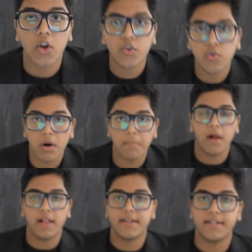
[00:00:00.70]
To our
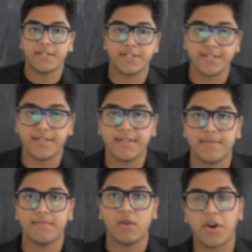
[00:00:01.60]

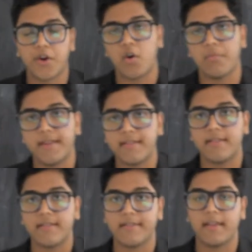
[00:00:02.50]
politicians, our
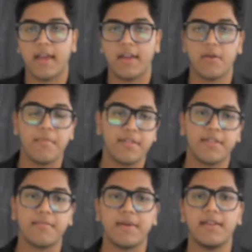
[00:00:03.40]
governments, and our
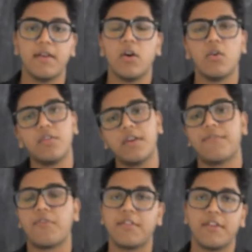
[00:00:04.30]
businessmen, only
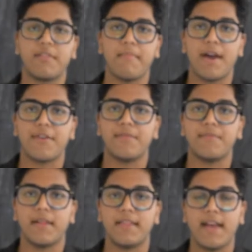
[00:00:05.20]
four things matter,
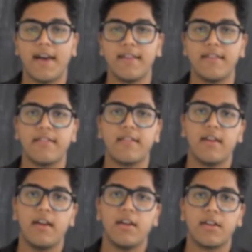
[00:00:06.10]
and that is
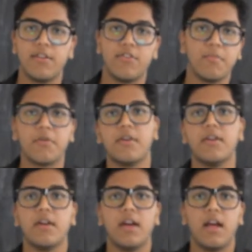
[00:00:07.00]

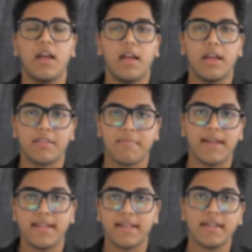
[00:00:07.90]
consumer
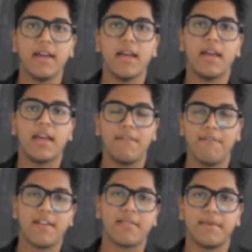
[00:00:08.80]
spending,
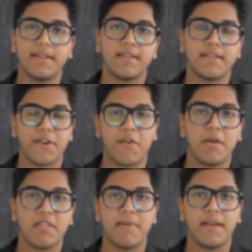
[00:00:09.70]
investment,
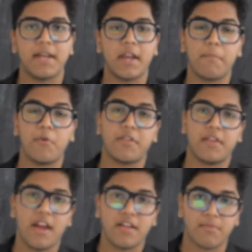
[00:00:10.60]
government spending, and imports
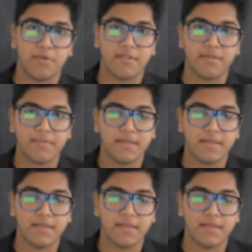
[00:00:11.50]
and exports.